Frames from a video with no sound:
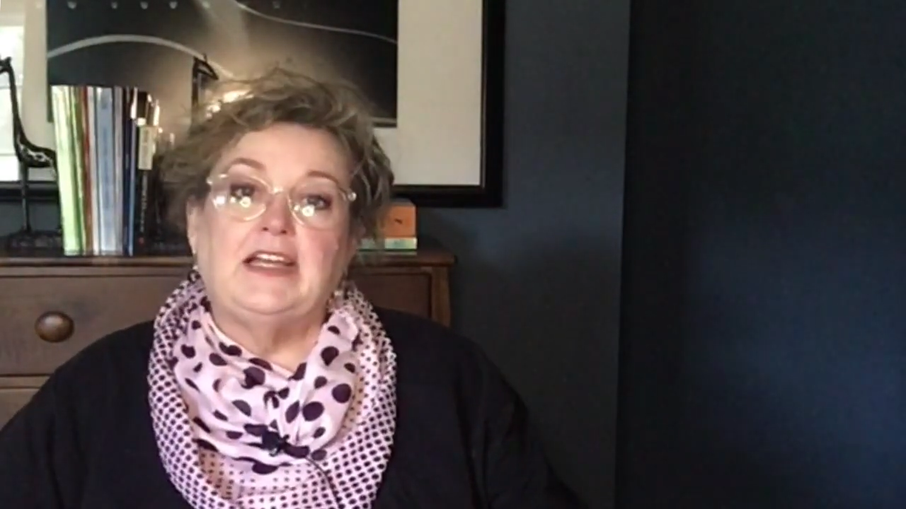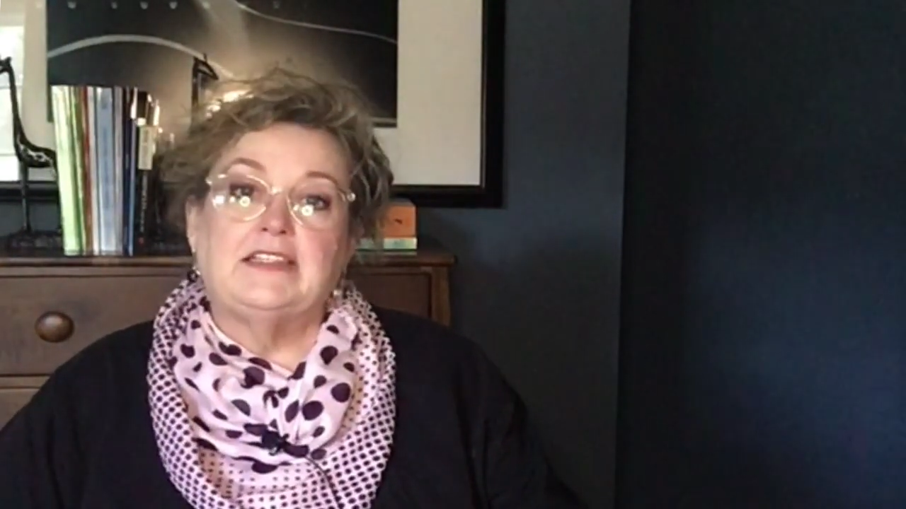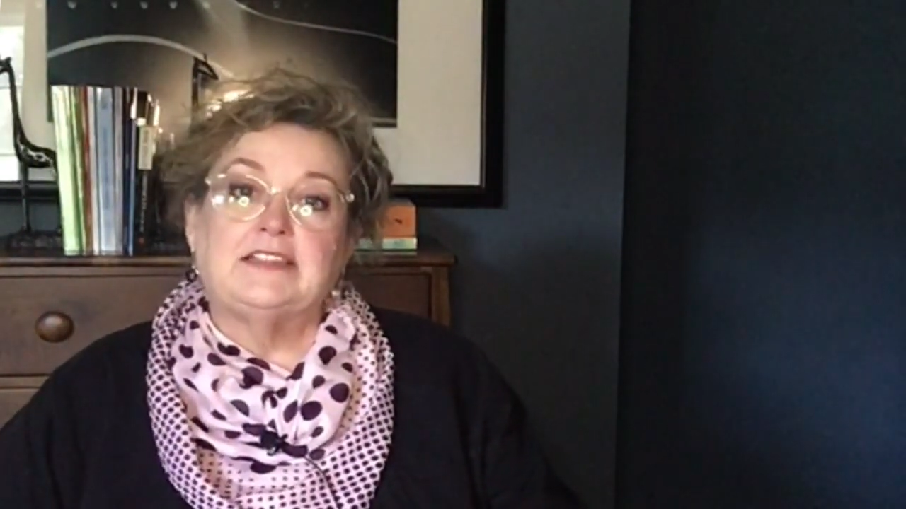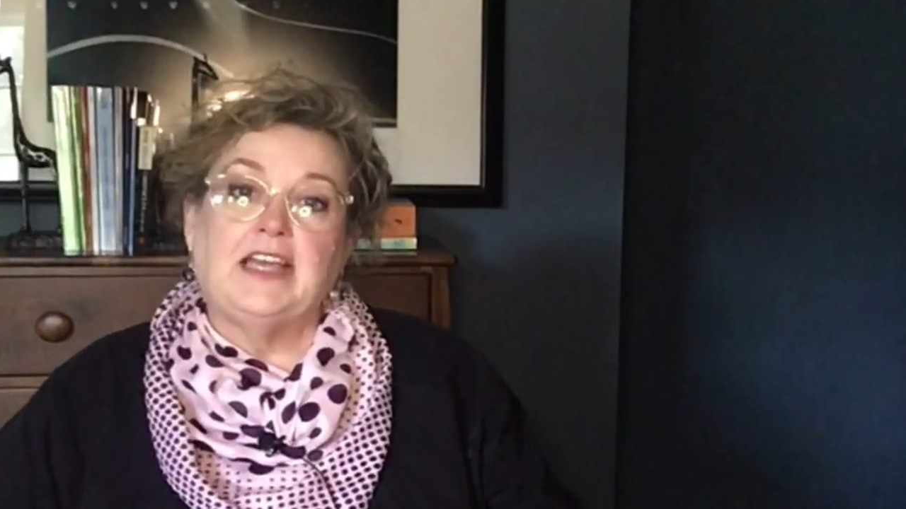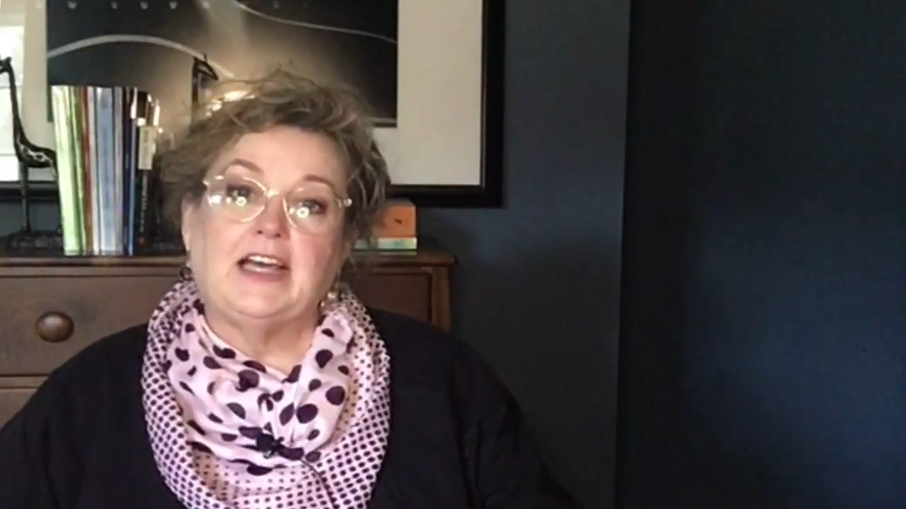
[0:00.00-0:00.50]

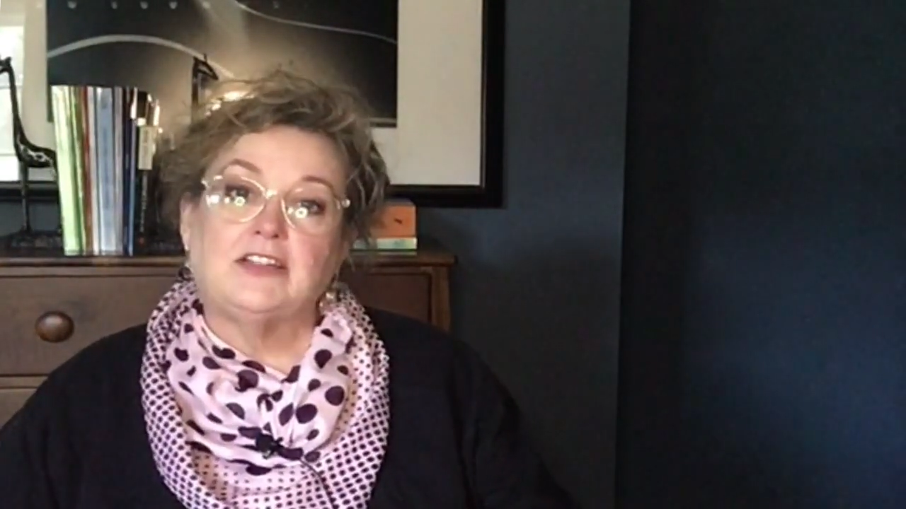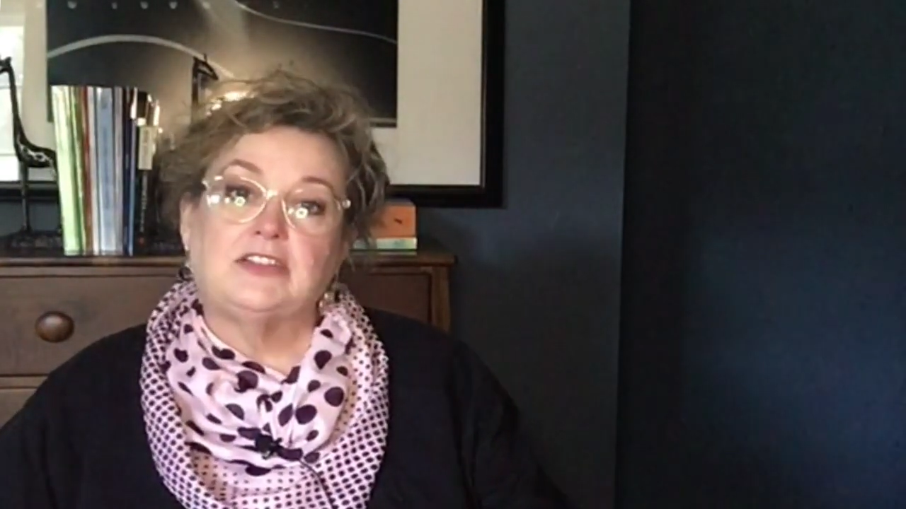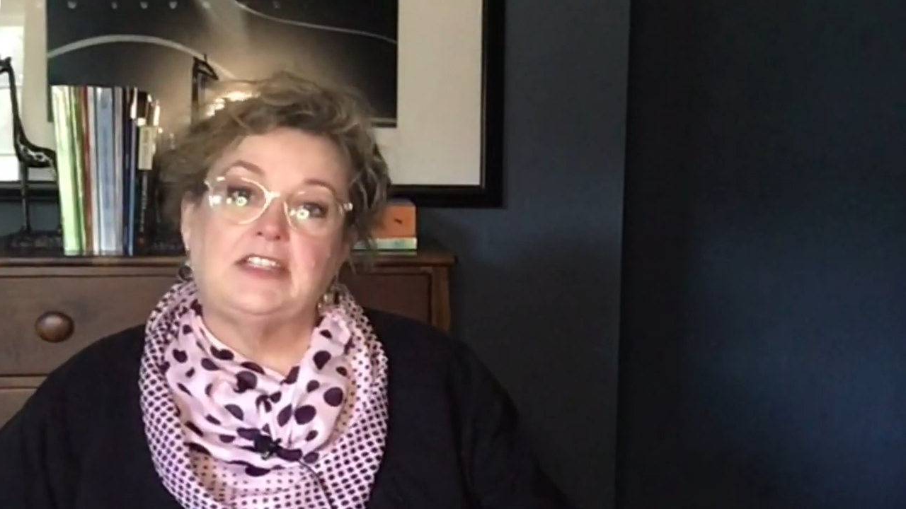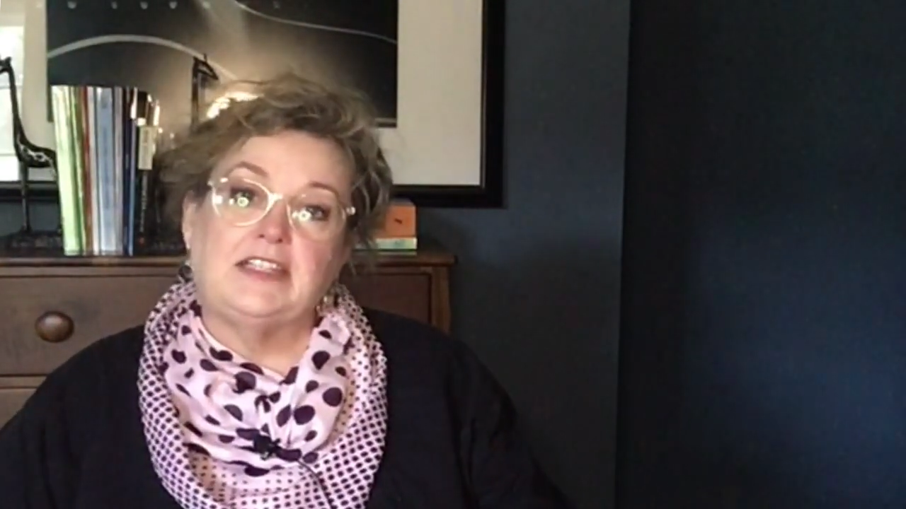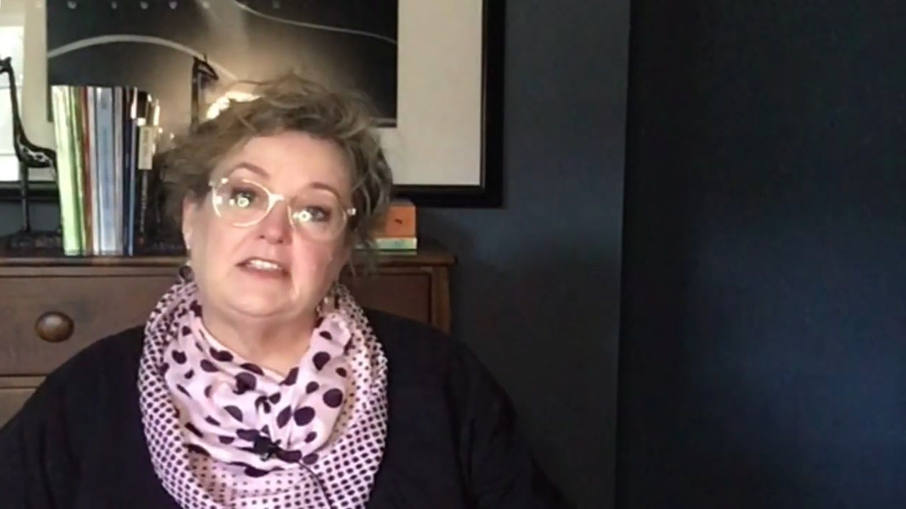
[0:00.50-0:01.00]
is how
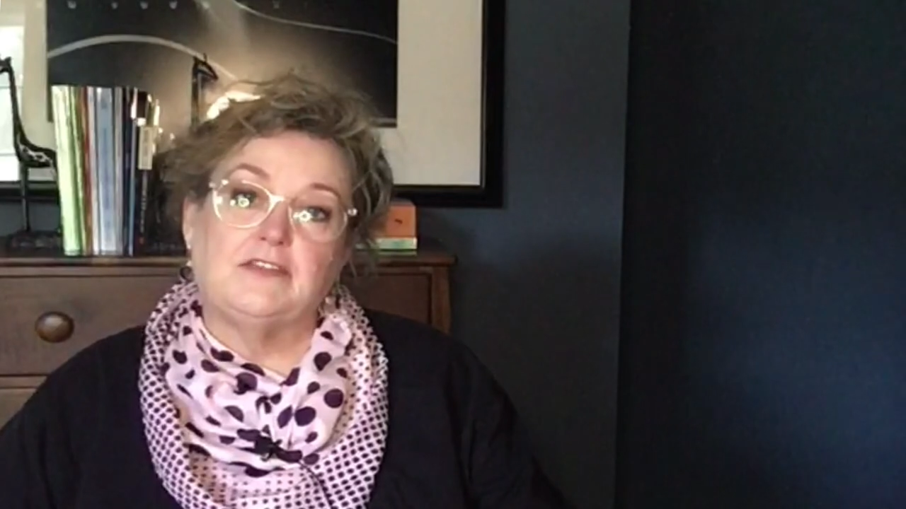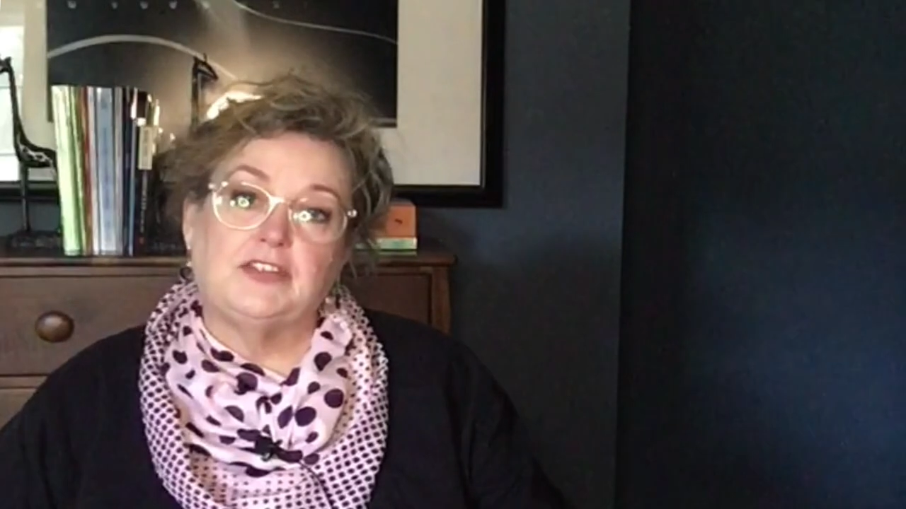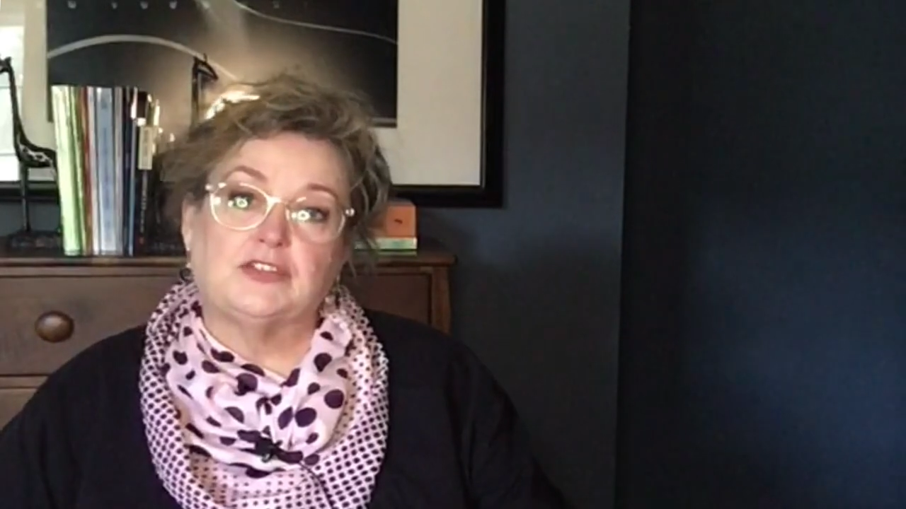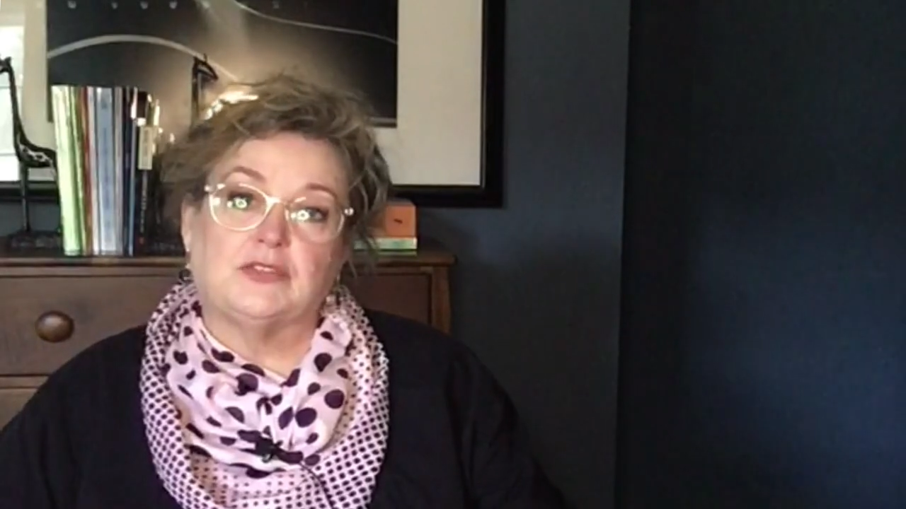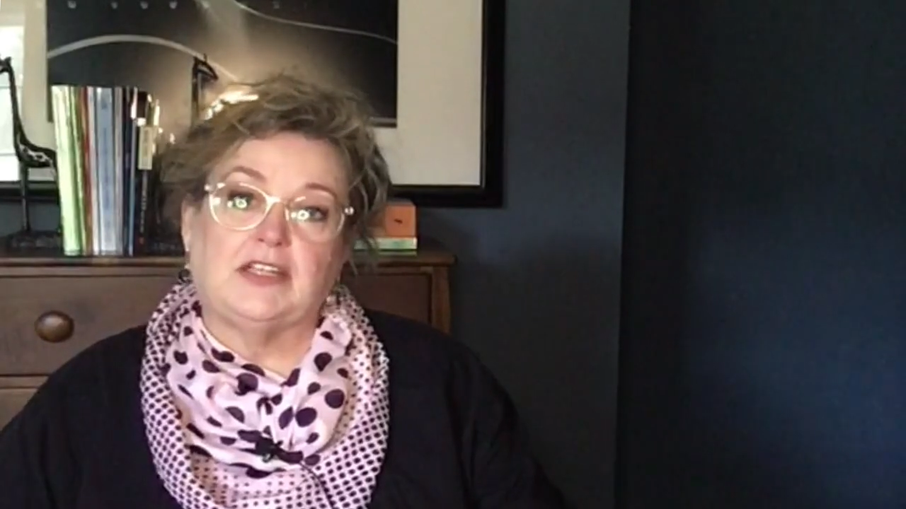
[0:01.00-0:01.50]
to
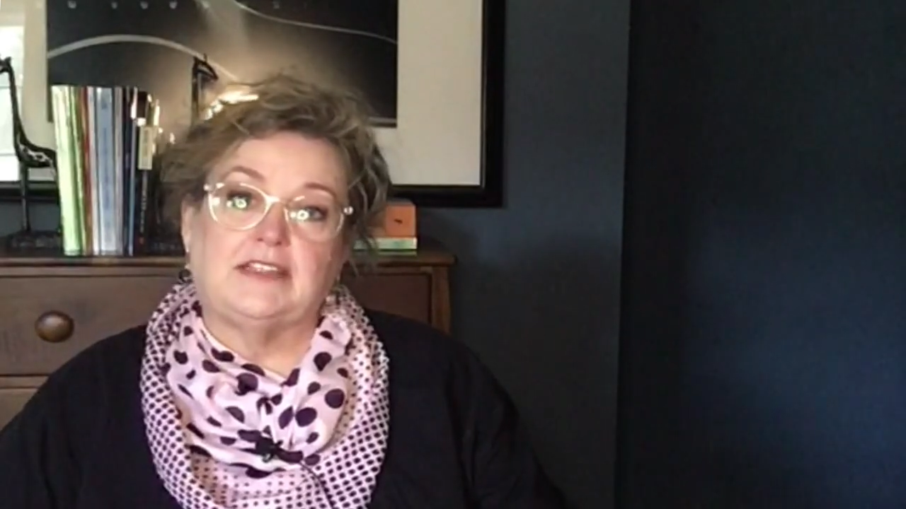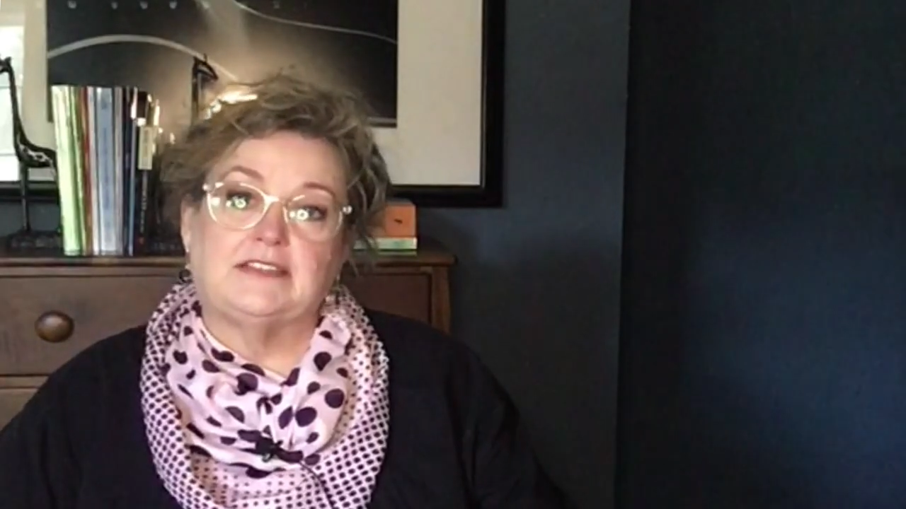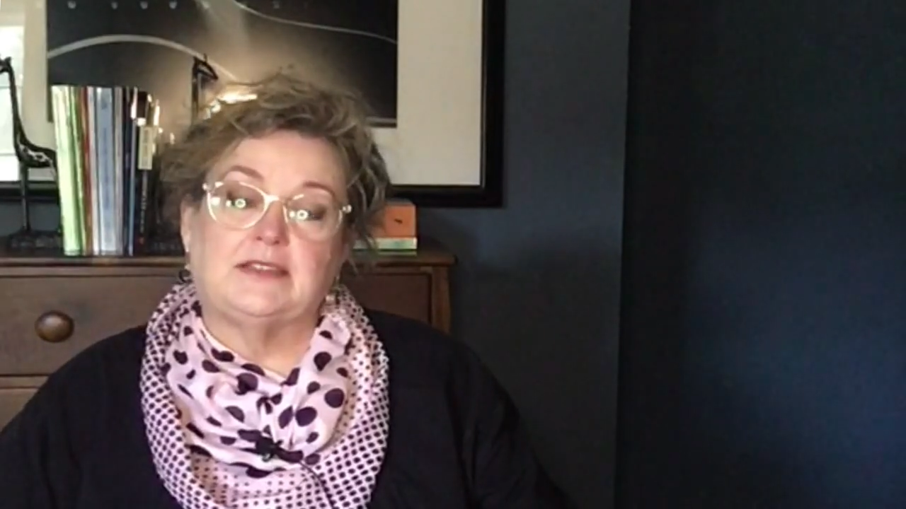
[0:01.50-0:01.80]
individualize